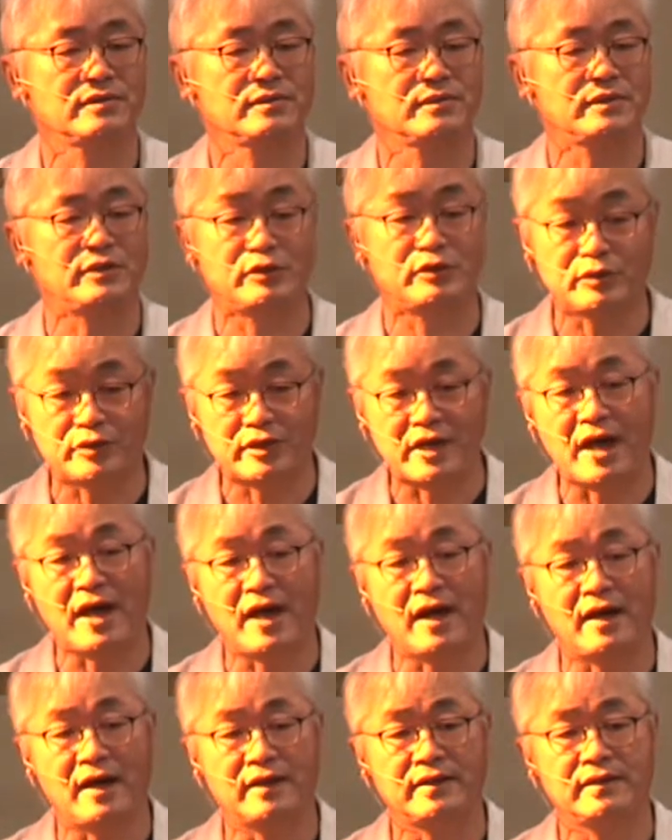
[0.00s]
but to
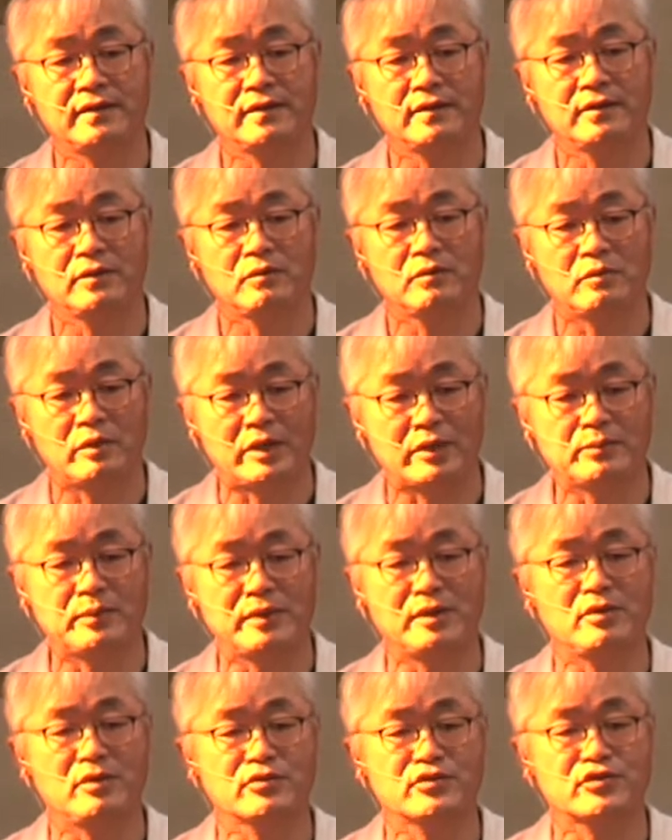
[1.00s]
God what
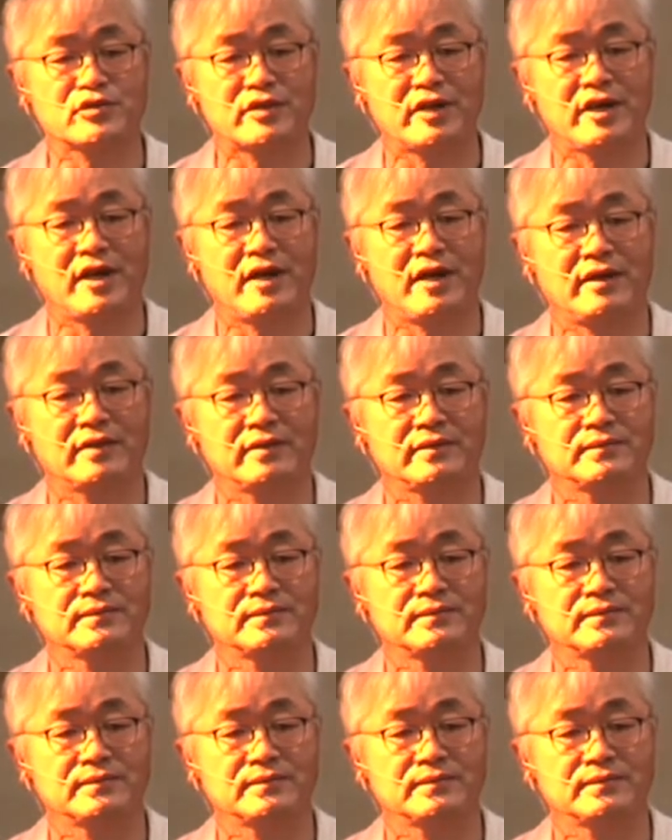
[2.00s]
belongs to God."